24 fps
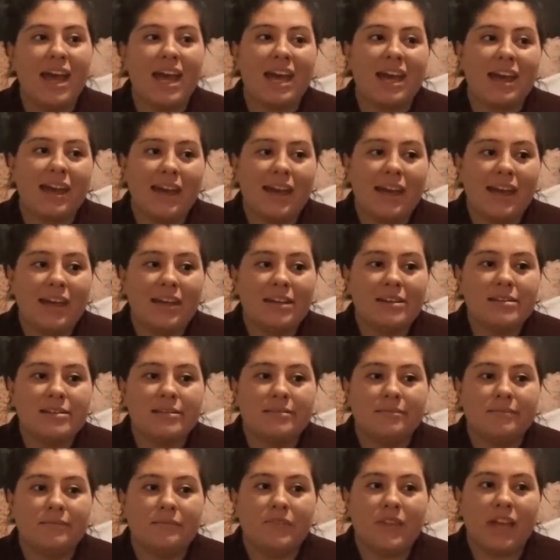And
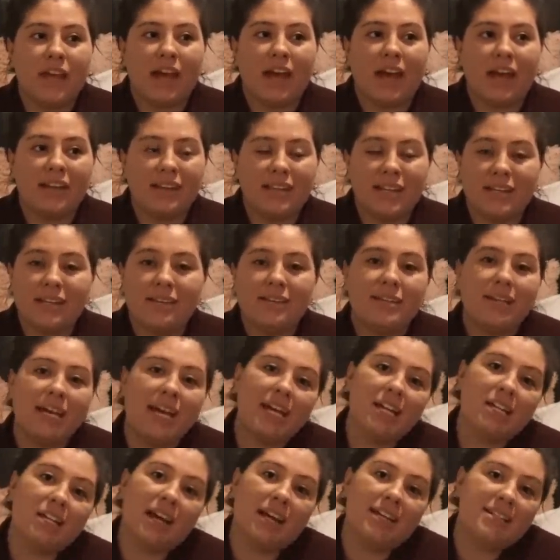at the end of the
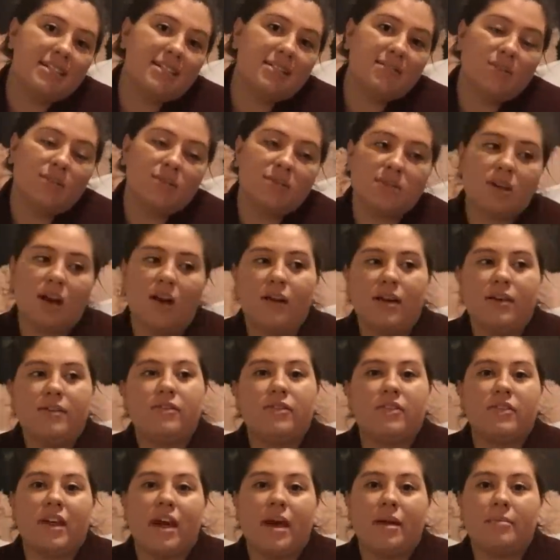day, I just feel sorry
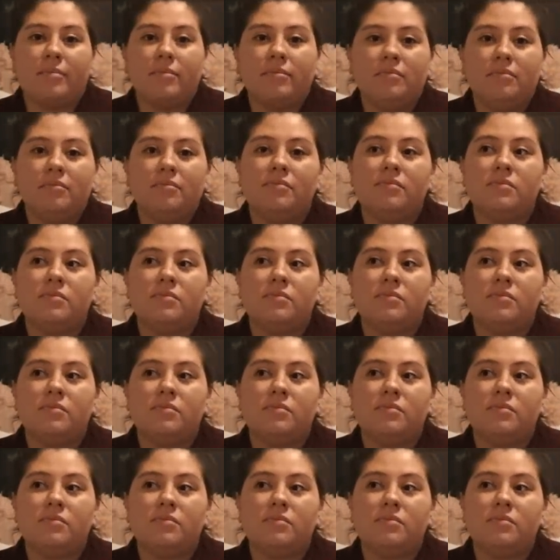for them.